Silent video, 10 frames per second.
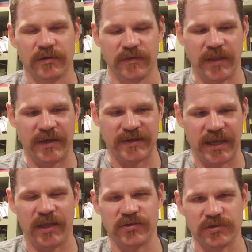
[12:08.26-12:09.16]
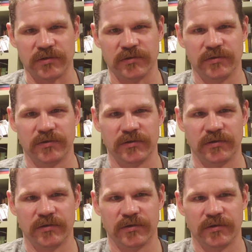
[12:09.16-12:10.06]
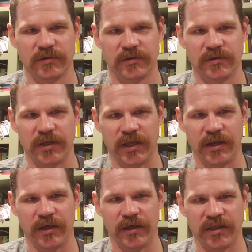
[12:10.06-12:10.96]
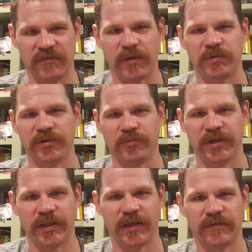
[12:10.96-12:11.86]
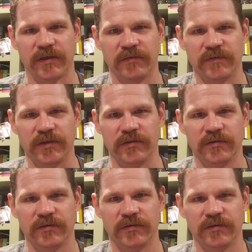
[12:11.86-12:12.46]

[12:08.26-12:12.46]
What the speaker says: that danger, and give up a little bit of that safety.